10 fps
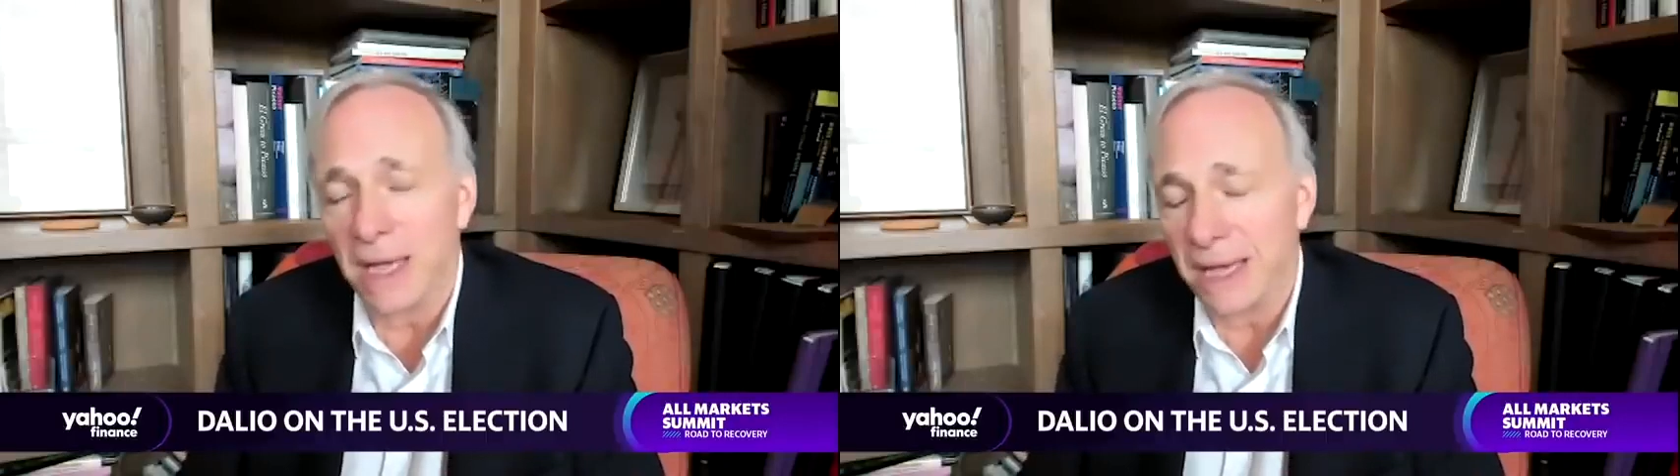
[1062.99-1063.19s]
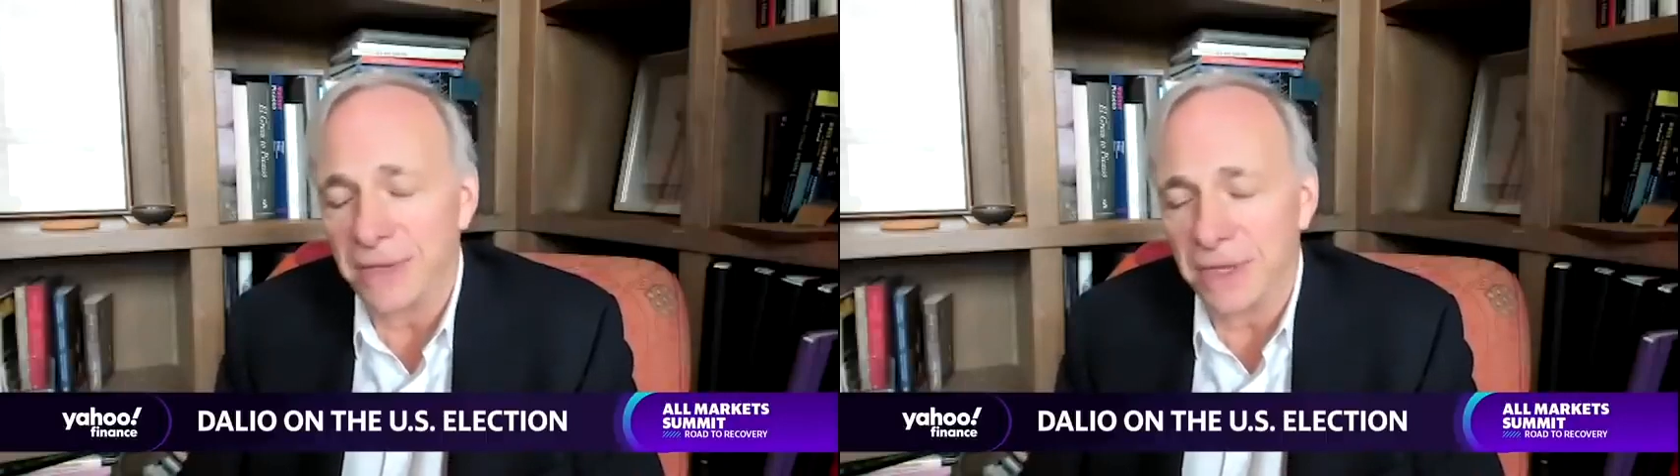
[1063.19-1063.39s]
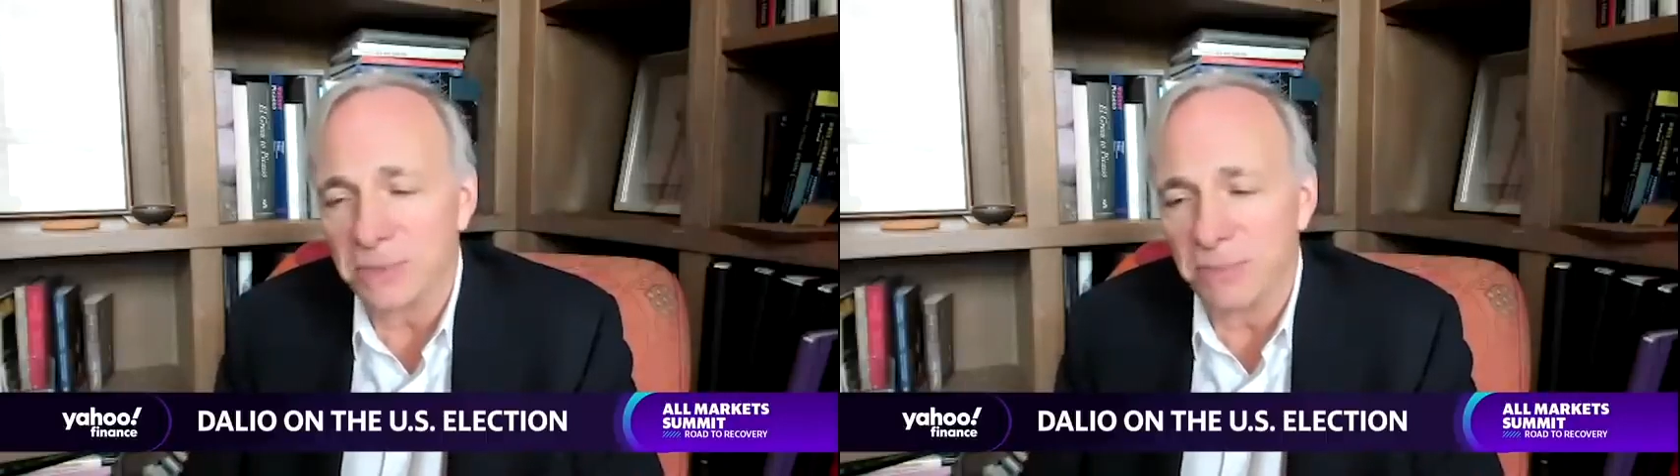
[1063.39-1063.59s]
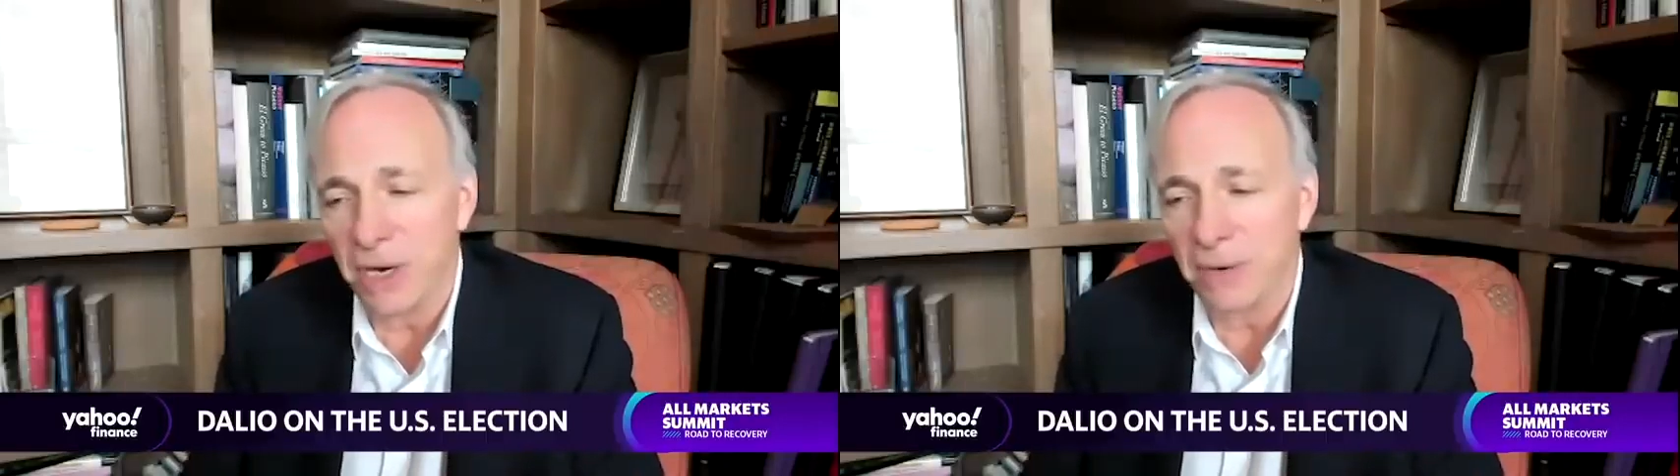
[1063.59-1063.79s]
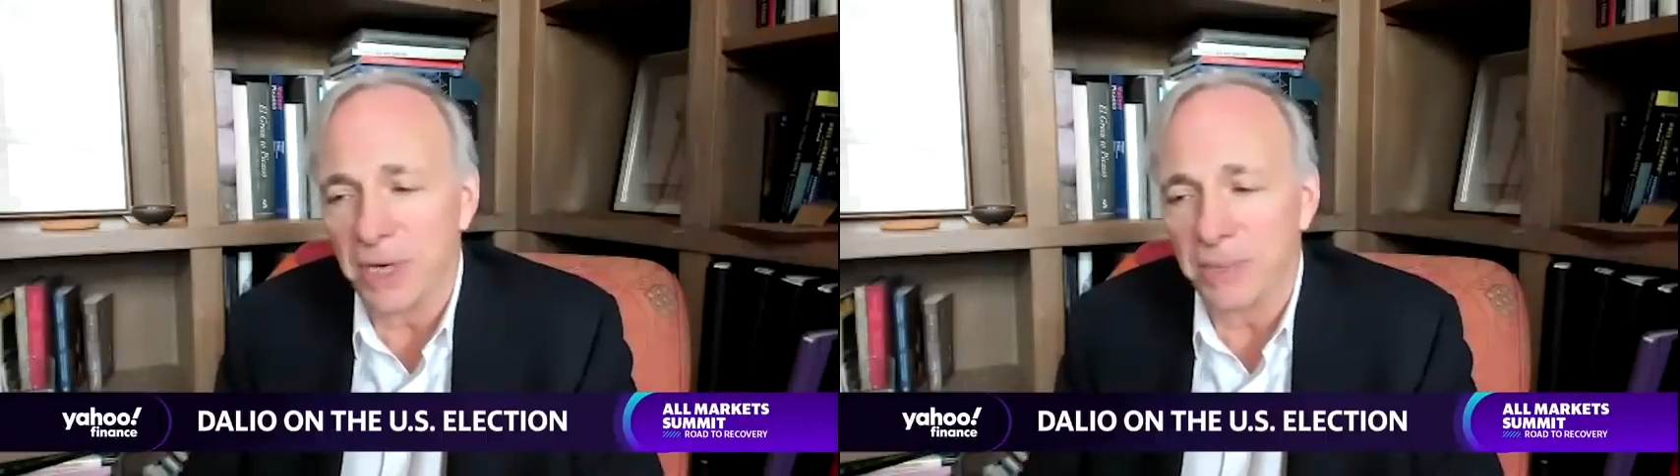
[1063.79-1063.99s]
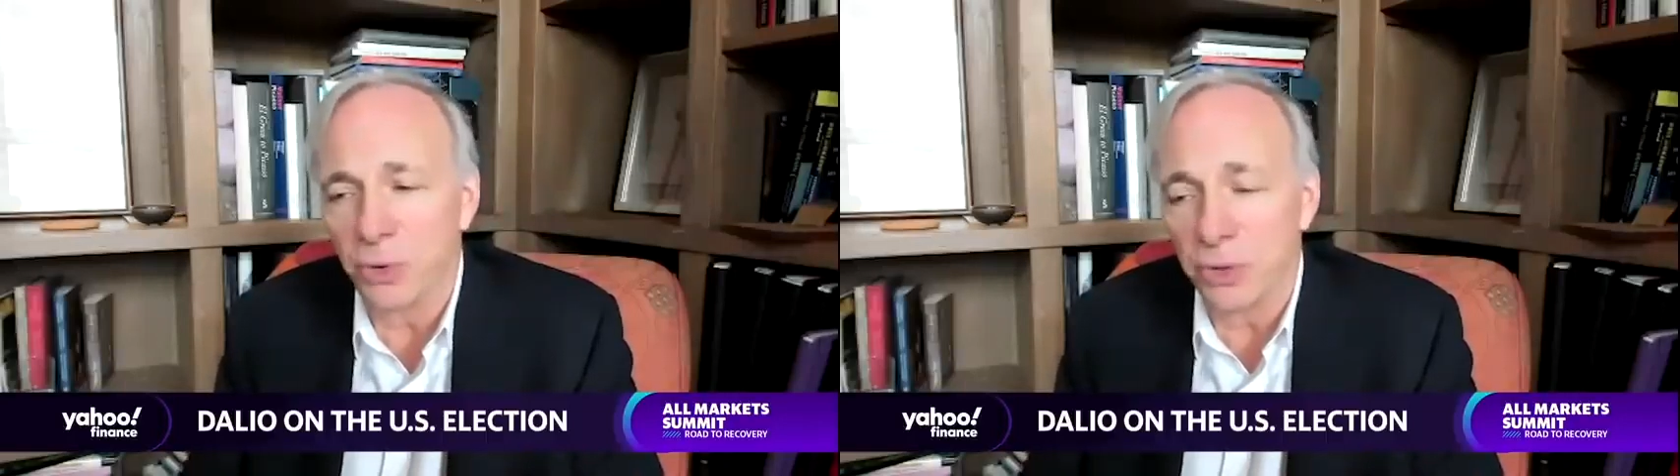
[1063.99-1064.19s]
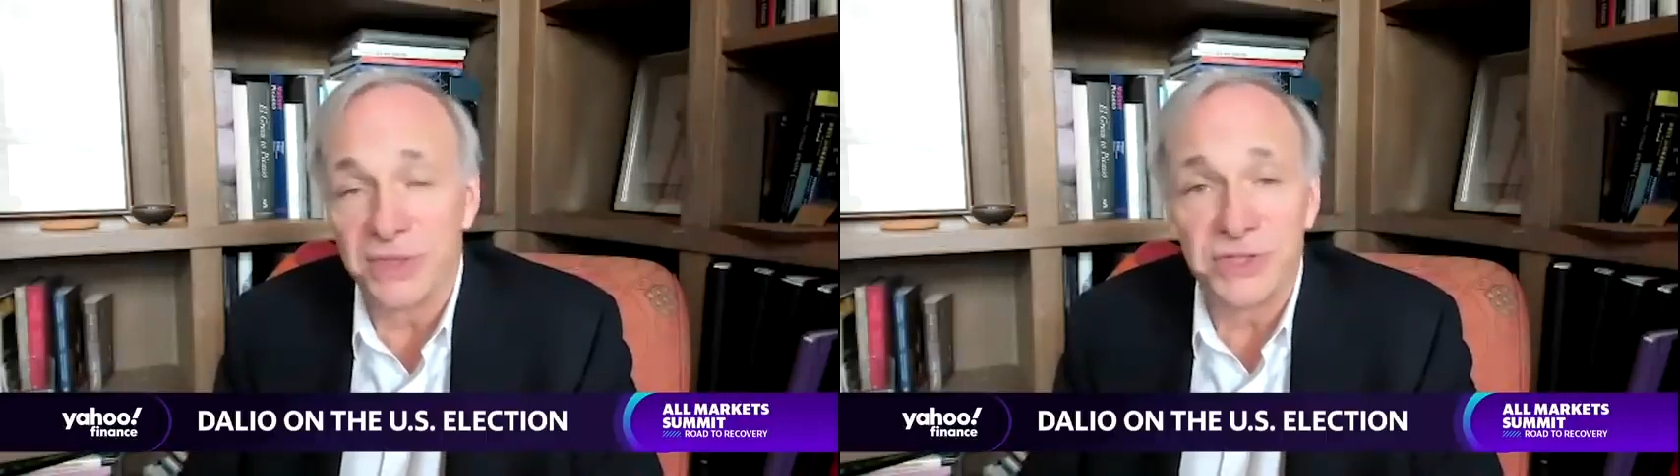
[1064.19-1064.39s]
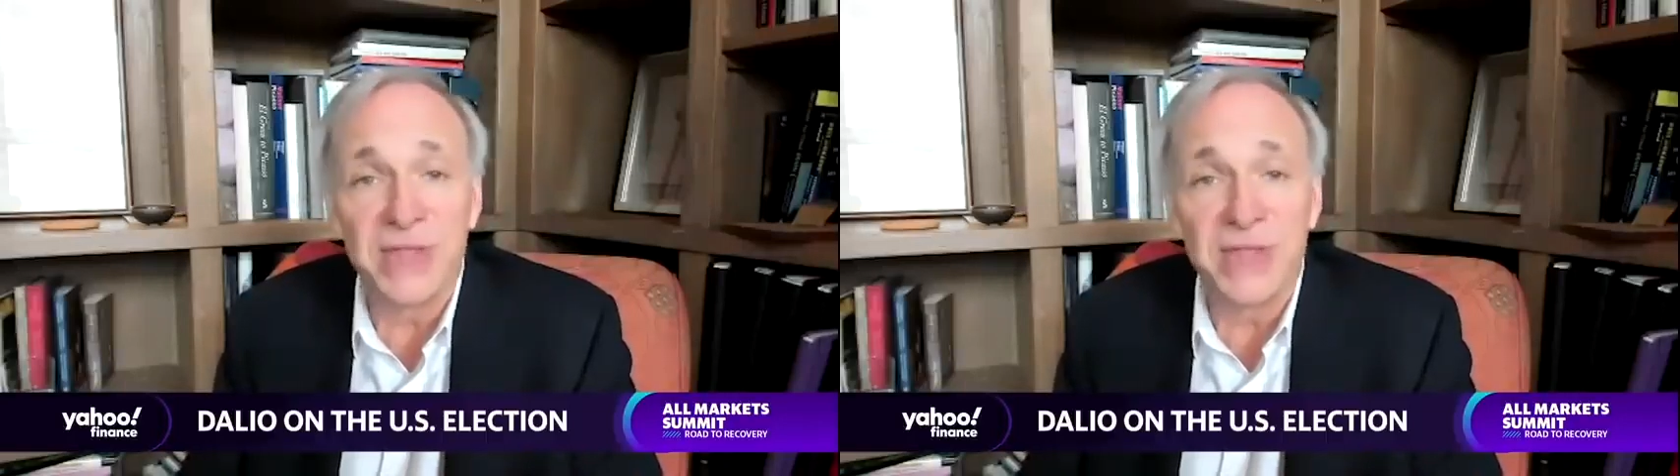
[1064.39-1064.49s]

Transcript: I think, is of paramount importance.